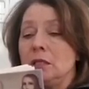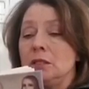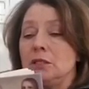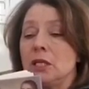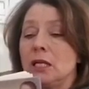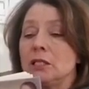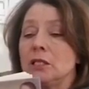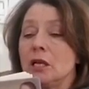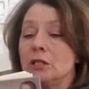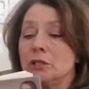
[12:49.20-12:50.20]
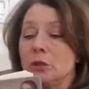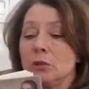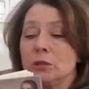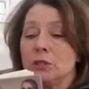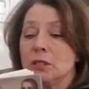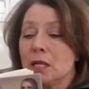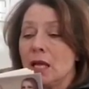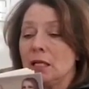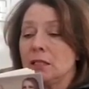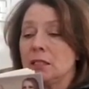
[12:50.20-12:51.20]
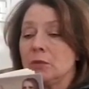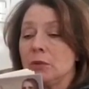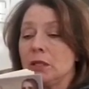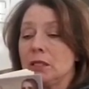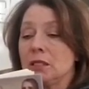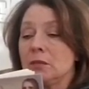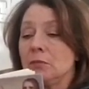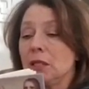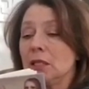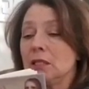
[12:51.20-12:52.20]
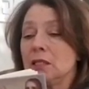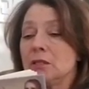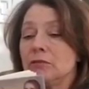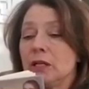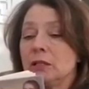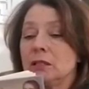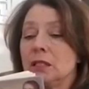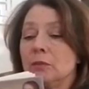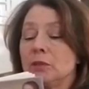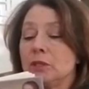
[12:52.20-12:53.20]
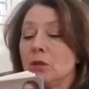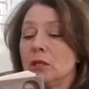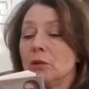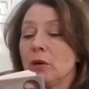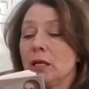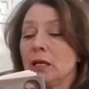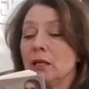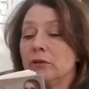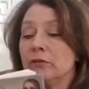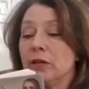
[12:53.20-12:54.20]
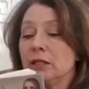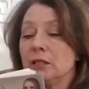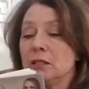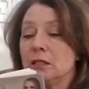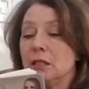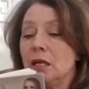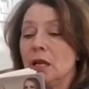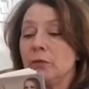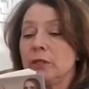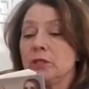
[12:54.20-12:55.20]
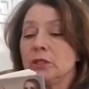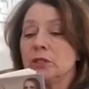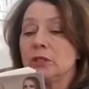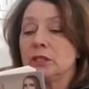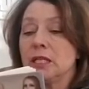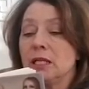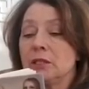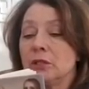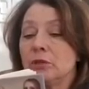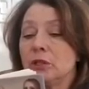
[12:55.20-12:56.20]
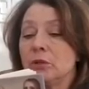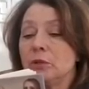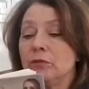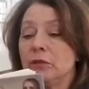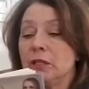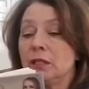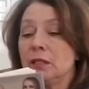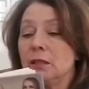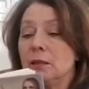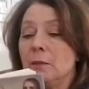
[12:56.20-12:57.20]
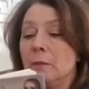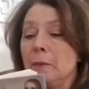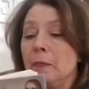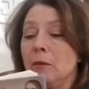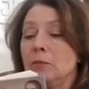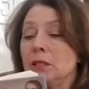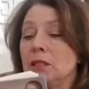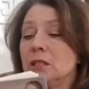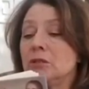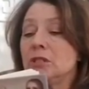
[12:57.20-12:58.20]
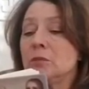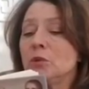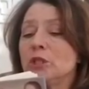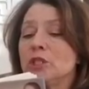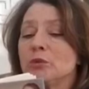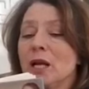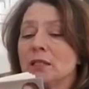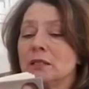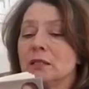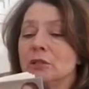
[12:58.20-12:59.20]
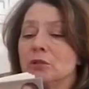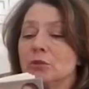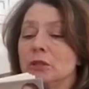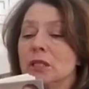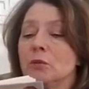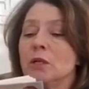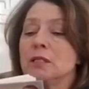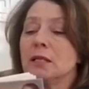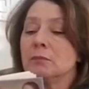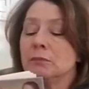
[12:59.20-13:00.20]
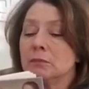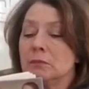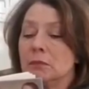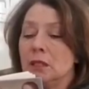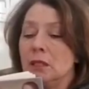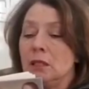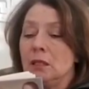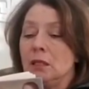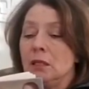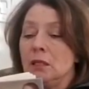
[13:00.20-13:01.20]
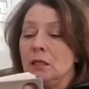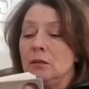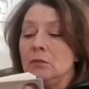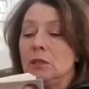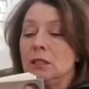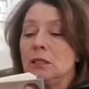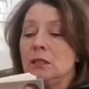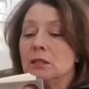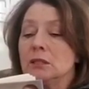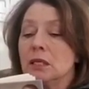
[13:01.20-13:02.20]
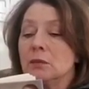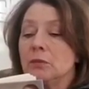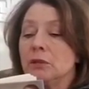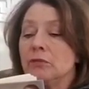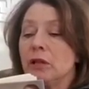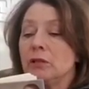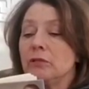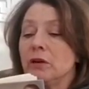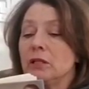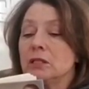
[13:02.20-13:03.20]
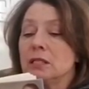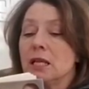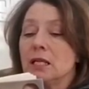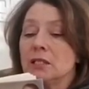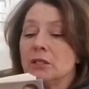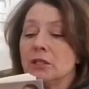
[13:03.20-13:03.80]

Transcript: Jake's shoulders sagged as he witnessed Melinda's failed attempt to totally eradicate her feathers and return to her 10-toed human feet. "Melinda, you seem more distracted than usual today. What's up?" Melinda looked up, then followed her father's gaze to